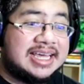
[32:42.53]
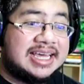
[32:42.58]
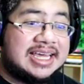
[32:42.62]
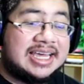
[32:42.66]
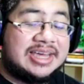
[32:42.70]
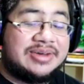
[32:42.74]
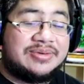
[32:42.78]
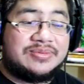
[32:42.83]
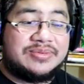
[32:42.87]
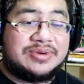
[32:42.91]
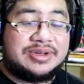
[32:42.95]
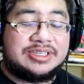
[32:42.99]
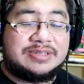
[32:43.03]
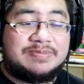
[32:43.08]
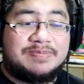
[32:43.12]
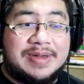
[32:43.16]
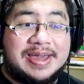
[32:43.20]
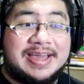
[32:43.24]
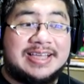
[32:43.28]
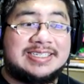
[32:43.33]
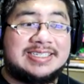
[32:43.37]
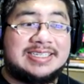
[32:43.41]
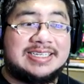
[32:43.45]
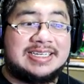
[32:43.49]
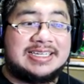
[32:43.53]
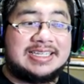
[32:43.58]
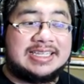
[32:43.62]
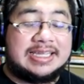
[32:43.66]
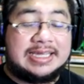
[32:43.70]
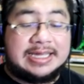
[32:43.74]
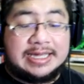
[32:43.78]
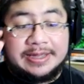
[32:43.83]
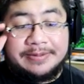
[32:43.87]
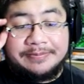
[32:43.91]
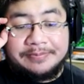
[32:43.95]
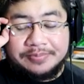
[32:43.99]
it was
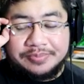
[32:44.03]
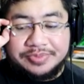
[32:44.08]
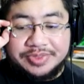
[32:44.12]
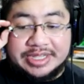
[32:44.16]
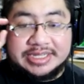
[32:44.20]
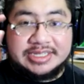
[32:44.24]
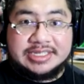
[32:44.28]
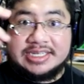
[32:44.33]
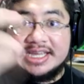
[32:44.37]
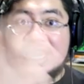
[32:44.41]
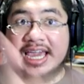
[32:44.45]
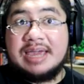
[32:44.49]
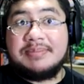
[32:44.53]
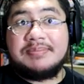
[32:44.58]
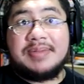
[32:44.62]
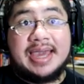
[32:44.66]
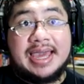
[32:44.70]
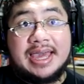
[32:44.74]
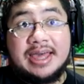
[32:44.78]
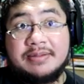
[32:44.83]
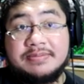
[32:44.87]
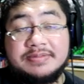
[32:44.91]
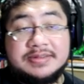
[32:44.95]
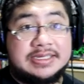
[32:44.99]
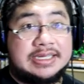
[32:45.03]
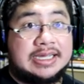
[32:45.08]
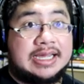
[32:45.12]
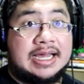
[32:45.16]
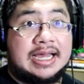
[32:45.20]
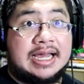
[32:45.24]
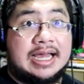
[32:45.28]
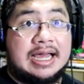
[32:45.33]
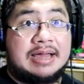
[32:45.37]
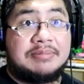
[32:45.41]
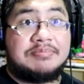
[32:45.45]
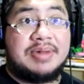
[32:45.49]
basically this game helped
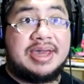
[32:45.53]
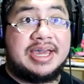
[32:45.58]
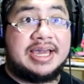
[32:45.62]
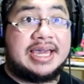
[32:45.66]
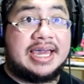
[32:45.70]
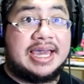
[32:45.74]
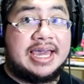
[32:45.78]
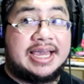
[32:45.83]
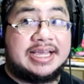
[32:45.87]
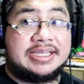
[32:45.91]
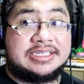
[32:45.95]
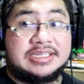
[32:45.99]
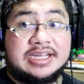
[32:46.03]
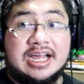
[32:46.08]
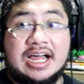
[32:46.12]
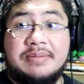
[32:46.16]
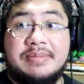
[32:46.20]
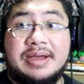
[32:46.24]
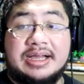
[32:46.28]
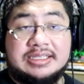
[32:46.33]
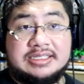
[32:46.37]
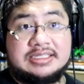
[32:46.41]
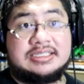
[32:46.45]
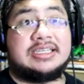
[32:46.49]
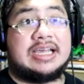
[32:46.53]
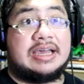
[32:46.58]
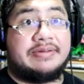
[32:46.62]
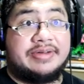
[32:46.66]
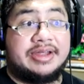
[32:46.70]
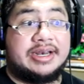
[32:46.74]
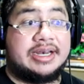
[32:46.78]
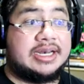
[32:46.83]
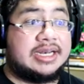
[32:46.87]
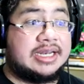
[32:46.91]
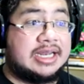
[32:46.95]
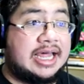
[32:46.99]
uh, make Ace Combat
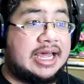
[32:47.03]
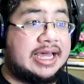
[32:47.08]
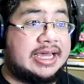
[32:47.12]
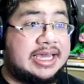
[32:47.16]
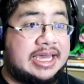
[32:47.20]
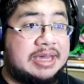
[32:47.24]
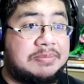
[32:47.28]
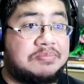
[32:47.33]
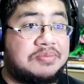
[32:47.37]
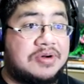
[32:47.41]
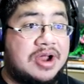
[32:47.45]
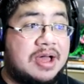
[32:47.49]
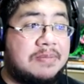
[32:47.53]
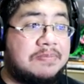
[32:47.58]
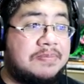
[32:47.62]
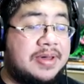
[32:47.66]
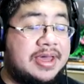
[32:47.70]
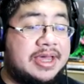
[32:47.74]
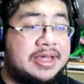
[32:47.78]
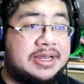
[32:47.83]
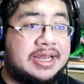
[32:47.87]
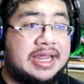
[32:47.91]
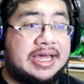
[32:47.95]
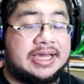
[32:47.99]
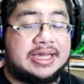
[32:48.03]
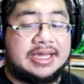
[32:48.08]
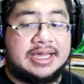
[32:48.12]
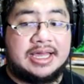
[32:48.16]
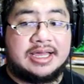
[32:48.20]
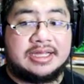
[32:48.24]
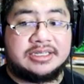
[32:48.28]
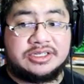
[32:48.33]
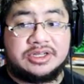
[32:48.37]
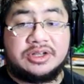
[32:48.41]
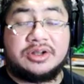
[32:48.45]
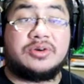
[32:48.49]
Seven. Like it brought it like
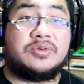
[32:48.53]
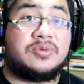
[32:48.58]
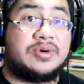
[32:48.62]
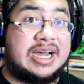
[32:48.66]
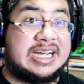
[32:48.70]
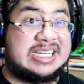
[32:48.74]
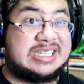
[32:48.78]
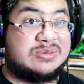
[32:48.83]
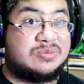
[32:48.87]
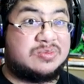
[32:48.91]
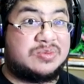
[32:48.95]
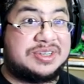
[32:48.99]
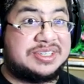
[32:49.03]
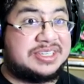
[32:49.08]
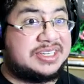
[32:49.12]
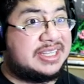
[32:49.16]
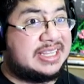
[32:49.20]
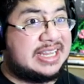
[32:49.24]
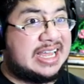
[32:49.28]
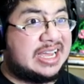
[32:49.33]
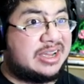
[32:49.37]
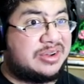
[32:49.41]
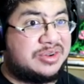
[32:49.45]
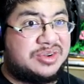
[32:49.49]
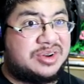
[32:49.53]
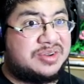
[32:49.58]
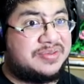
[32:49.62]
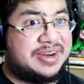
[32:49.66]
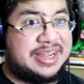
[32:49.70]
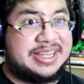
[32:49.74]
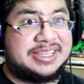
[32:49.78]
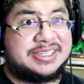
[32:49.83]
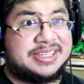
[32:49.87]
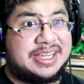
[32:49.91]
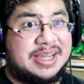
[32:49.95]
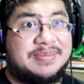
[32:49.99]
Assault Horizon wasn't that good of an
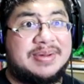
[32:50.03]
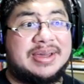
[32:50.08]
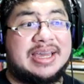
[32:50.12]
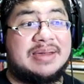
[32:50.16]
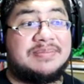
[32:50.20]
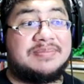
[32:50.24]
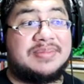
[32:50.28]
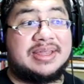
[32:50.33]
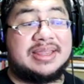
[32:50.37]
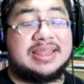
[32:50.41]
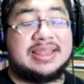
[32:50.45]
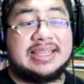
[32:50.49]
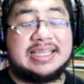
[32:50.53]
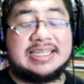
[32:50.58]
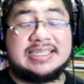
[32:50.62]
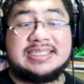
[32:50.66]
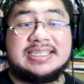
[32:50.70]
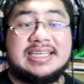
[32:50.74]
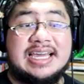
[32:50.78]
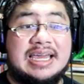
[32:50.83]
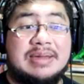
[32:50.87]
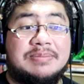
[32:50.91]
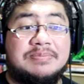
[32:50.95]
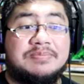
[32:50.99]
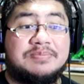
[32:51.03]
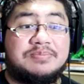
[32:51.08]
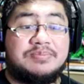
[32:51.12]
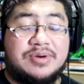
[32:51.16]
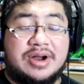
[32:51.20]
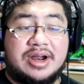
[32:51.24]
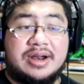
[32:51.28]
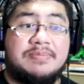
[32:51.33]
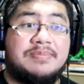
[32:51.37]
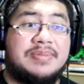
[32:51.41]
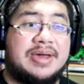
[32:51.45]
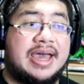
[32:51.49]
Ace Combat game, but this game
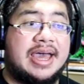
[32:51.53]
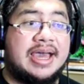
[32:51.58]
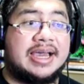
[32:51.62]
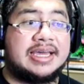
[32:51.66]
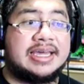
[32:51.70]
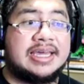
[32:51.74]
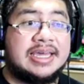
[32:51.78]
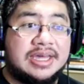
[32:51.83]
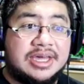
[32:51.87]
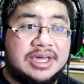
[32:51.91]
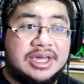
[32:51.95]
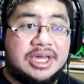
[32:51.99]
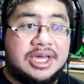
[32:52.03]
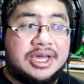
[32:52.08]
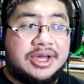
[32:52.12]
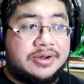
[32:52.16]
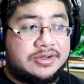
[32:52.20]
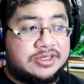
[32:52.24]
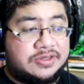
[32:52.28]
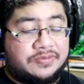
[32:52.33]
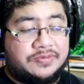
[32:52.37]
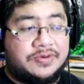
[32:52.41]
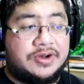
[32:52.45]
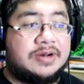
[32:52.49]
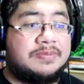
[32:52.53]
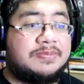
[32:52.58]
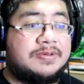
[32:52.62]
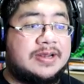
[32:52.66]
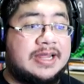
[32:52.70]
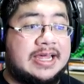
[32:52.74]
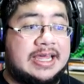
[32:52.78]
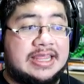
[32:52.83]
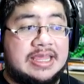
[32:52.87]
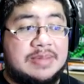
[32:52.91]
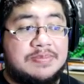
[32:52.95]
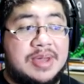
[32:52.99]
brought it back. It was a free to
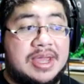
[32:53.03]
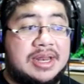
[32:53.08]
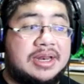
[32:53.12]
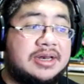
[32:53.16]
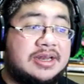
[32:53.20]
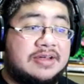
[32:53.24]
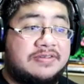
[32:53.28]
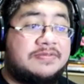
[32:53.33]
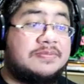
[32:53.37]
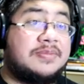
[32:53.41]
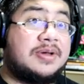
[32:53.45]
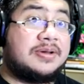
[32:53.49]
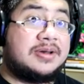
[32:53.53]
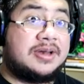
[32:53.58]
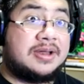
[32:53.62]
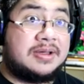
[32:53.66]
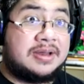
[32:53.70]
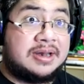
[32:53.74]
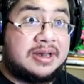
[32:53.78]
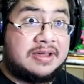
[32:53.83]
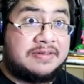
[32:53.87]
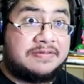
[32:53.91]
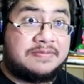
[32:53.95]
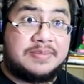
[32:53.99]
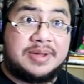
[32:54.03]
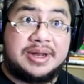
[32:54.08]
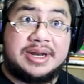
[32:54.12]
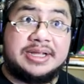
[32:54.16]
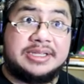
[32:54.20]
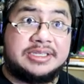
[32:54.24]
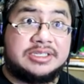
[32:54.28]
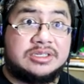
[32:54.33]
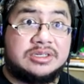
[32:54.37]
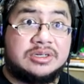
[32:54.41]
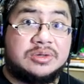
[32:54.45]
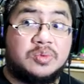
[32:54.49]
play, and they made enough mo- enough
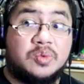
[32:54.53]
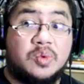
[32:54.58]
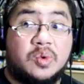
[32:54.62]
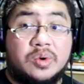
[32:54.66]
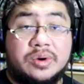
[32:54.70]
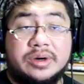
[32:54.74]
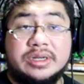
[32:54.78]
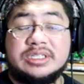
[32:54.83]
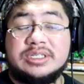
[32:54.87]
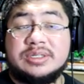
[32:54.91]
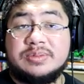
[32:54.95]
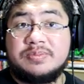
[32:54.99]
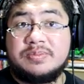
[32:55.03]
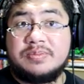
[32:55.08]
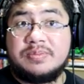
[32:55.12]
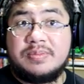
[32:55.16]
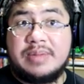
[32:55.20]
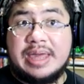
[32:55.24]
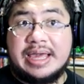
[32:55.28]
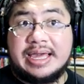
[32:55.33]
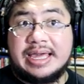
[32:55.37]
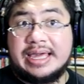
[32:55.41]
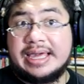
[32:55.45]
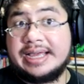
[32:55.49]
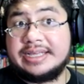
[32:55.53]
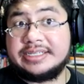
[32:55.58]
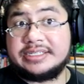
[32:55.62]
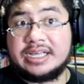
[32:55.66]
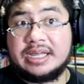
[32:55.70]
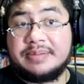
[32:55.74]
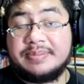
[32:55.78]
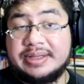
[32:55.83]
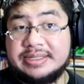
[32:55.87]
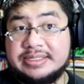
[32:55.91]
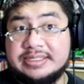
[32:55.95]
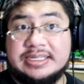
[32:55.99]
money to warrant making Ace
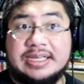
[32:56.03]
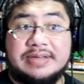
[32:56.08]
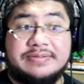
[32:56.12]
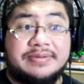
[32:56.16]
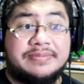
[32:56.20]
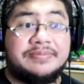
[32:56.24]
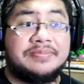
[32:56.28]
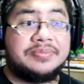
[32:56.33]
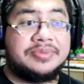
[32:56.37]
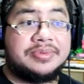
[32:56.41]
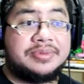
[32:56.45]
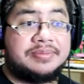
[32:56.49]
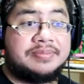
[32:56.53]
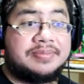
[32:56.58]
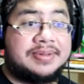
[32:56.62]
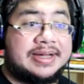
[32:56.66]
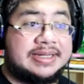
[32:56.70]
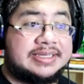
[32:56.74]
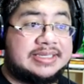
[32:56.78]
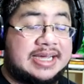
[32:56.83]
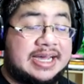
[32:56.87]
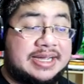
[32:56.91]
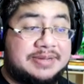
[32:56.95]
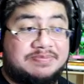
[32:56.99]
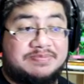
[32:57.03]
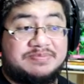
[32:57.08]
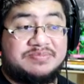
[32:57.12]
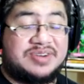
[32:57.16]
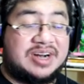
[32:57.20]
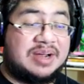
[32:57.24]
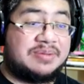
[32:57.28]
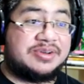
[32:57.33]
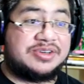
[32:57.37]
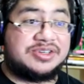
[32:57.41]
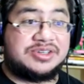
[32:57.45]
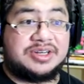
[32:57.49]
Combat Seven. But I
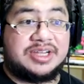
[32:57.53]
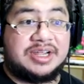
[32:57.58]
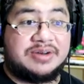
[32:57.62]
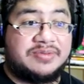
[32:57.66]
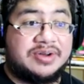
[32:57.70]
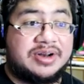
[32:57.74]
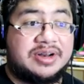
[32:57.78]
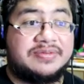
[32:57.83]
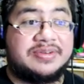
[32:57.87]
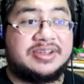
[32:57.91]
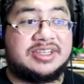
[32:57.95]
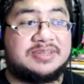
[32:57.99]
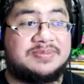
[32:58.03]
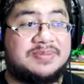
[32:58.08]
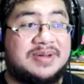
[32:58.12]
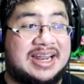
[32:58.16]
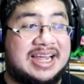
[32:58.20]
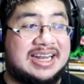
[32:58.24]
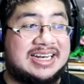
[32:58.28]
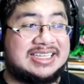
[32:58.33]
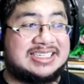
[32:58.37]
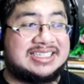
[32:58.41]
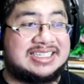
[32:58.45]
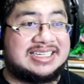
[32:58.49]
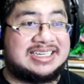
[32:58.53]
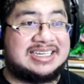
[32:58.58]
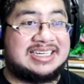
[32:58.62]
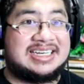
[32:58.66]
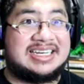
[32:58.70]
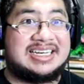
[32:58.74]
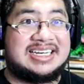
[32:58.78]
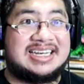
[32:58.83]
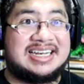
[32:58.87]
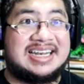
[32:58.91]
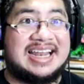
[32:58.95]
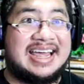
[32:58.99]
probably should get rid of this. But I just
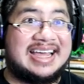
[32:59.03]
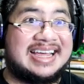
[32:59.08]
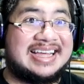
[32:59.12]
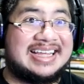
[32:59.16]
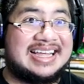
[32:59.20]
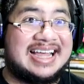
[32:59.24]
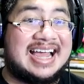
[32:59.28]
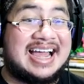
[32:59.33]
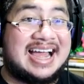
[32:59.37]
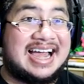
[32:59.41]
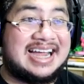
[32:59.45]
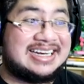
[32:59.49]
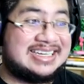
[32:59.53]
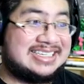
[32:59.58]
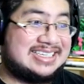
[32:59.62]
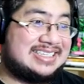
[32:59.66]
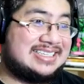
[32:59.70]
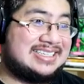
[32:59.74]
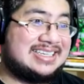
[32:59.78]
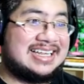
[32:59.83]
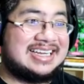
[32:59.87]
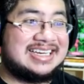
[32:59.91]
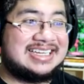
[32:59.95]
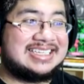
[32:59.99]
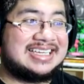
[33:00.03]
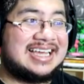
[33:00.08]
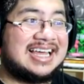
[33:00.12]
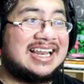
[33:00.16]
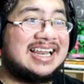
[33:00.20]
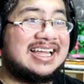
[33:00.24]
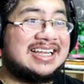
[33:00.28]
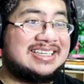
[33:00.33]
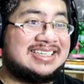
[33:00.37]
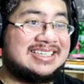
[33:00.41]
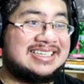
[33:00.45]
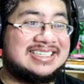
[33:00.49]
like I just I just kind of
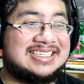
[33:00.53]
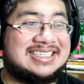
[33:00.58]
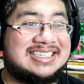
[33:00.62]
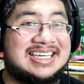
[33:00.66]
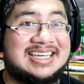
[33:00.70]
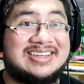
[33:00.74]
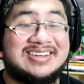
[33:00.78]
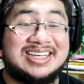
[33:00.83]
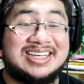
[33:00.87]
like to see it